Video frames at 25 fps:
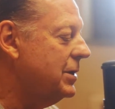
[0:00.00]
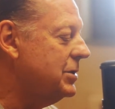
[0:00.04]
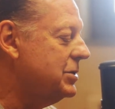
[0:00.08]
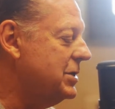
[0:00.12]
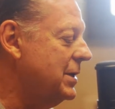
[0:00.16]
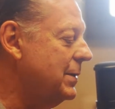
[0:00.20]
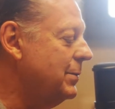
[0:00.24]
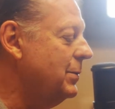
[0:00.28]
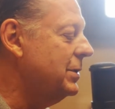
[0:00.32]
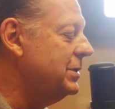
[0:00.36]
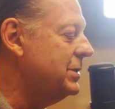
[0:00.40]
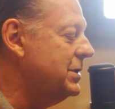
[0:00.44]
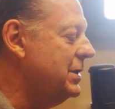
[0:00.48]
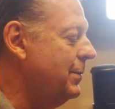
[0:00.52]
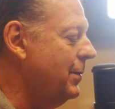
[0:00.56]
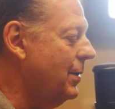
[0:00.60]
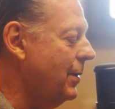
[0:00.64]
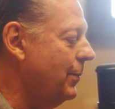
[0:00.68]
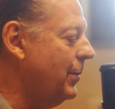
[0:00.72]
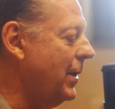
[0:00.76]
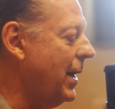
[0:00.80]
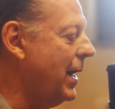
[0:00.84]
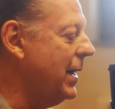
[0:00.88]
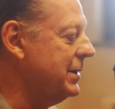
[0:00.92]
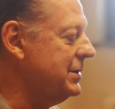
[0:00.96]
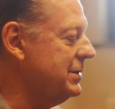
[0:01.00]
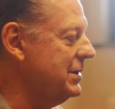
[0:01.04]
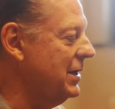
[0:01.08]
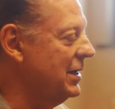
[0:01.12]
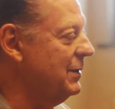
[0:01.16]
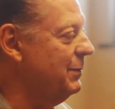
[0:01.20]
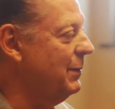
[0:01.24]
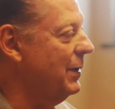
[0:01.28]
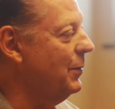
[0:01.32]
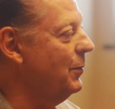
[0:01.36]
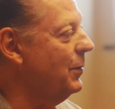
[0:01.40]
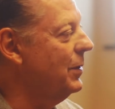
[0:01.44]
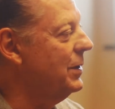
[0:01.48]
Tim L. Black said
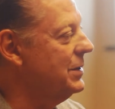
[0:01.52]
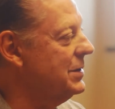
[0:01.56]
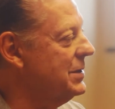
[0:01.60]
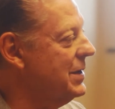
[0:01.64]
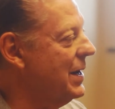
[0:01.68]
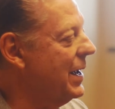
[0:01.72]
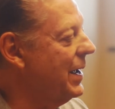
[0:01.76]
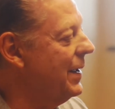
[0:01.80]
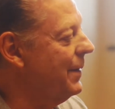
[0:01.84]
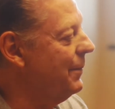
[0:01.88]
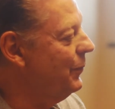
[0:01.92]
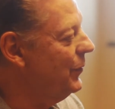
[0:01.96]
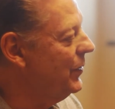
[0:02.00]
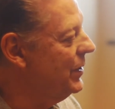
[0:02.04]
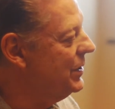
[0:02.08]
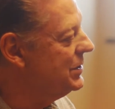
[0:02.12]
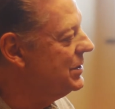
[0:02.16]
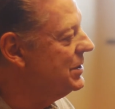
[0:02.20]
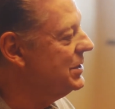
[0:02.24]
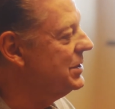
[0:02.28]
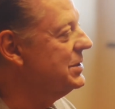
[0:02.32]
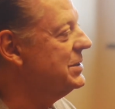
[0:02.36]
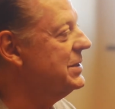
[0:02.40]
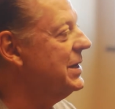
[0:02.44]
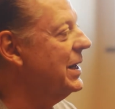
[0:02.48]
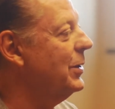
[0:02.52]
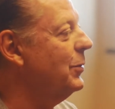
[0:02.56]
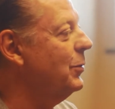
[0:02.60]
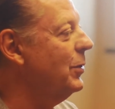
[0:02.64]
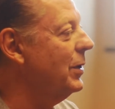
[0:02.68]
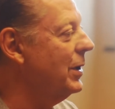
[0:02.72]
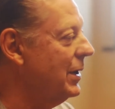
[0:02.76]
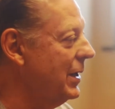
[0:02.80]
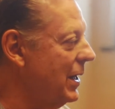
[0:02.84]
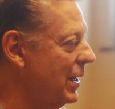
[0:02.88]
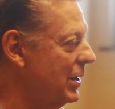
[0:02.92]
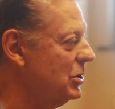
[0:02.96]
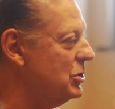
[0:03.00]
to me one time, he says,
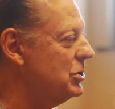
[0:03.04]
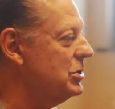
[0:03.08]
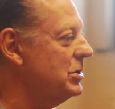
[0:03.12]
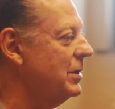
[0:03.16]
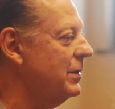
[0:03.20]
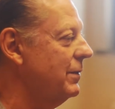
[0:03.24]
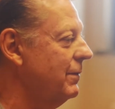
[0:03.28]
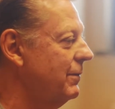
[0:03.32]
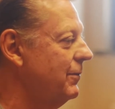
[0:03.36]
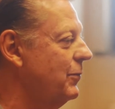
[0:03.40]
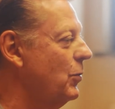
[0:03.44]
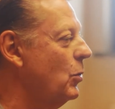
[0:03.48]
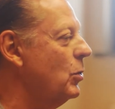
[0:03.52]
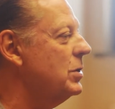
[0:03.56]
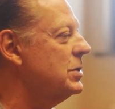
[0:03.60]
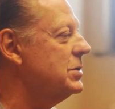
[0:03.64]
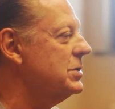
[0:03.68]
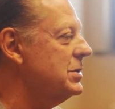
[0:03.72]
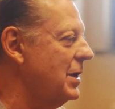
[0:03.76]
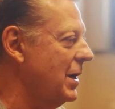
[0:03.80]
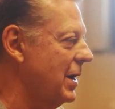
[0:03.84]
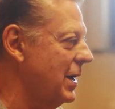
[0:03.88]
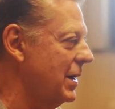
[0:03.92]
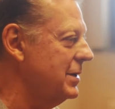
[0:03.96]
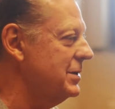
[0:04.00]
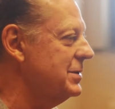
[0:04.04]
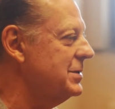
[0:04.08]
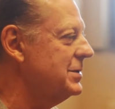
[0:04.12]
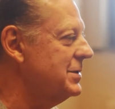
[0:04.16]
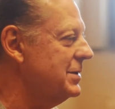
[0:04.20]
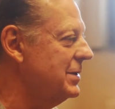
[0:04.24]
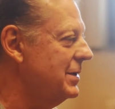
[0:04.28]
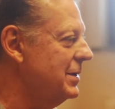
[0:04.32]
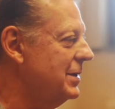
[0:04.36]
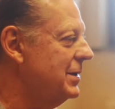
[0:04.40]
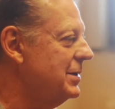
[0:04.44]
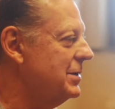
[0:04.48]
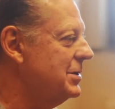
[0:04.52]
segregation forced us
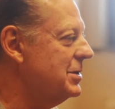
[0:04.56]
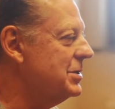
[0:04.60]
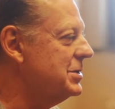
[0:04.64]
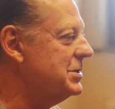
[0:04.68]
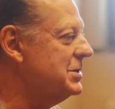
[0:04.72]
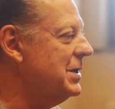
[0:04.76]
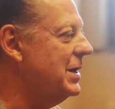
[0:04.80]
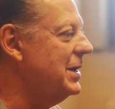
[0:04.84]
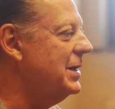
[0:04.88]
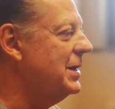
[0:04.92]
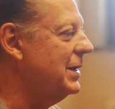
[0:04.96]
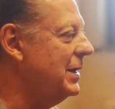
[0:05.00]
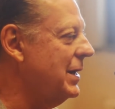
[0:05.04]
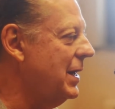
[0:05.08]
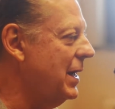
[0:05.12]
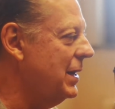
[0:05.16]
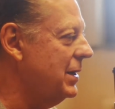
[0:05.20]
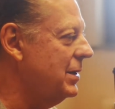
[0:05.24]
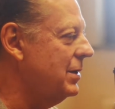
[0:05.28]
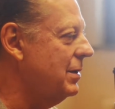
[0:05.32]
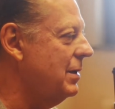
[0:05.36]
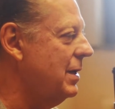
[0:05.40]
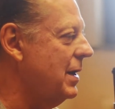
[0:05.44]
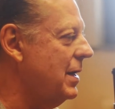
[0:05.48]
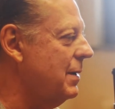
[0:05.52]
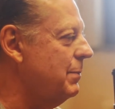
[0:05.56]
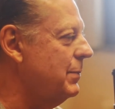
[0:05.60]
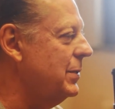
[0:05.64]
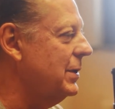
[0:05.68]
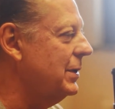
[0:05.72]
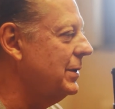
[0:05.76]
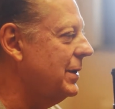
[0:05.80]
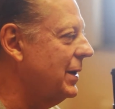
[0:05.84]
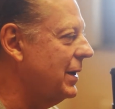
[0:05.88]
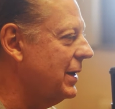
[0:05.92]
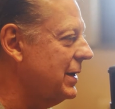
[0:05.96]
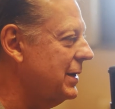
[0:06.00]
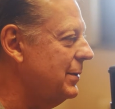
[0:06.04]
to stay together and
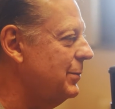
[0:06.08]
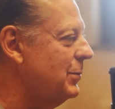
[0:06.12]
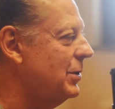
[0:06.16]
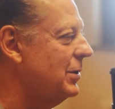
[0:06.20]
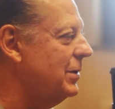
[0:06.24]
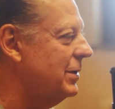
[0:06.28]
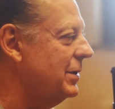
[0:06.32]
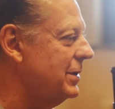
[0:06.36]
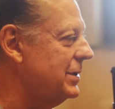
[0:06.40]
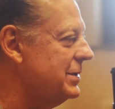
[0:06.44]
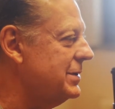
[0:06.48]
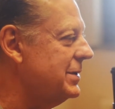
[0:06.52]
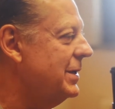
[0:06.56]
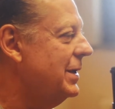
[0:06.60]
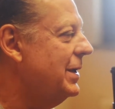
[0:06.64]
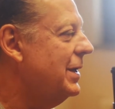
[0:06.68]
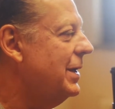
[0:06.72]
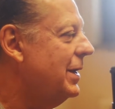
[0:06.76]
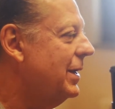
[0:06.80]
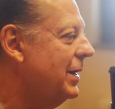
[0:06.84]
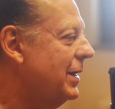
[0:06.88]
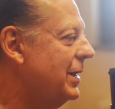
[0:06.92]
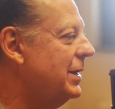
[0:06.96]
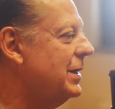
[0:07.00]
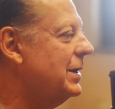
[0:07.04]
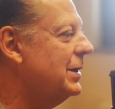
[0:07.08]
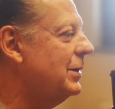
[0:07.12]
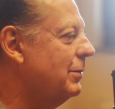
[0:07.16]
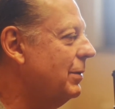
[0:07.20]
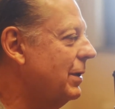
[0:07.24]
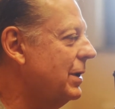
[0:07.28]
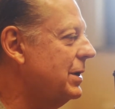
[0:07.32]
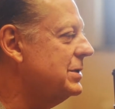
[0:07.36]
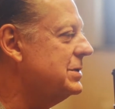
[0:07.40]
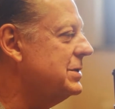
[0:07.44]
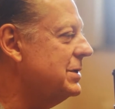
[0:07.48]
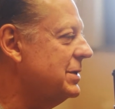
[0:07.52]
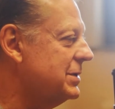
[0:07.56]
build our communities.
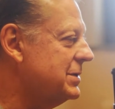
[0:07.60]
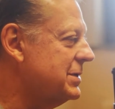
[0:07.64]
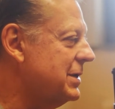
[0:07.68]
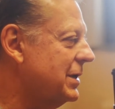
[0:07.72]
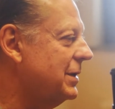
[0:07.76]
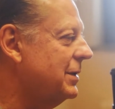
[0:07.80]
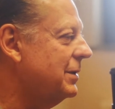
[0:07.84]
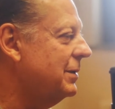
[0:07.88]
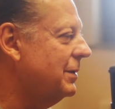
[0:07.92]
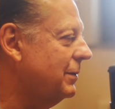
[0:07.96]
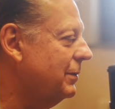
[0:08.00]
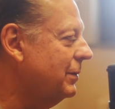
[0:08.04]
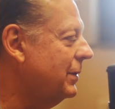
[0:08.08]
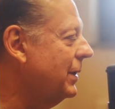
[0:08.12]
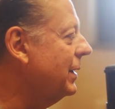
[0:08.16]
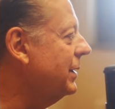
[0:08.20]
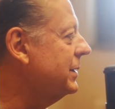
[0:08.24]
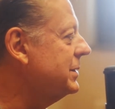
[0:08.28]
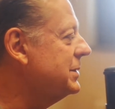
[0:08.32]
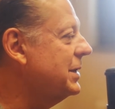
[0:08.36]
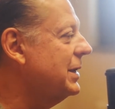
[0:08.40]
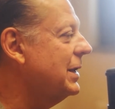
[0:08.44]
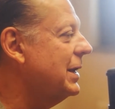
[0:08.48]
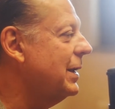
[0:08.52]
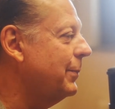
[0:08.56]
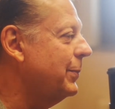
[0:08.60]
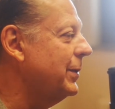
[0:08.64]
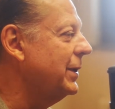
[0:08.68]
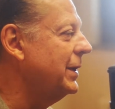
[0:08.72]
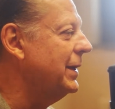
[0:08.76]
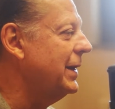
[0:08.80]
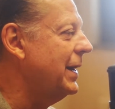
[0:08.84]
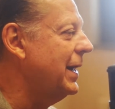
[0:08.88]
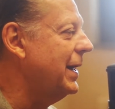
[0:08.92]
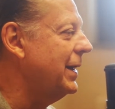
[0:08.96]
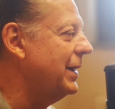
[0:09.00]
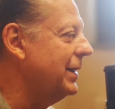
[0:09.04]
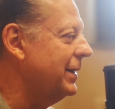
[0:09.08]
integration said, let's get up and
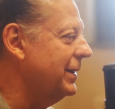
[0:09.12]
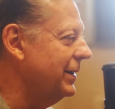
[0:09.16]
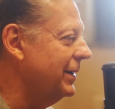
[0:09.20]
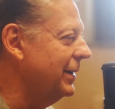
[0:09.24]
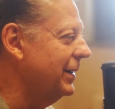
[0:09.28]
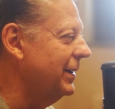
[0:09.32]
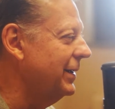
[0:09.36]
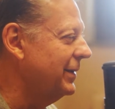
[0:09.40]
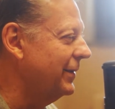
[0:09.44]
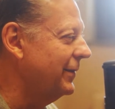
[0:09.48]
get out of here.